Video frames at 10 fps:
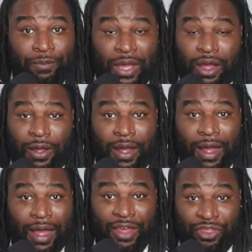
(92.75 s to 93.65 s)

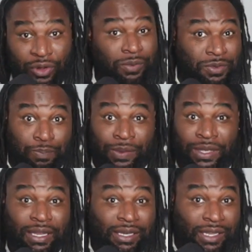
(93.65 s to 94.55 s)
I thought he was
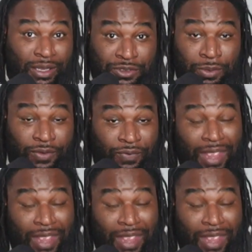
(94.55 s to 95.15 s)
beating Liam Smith,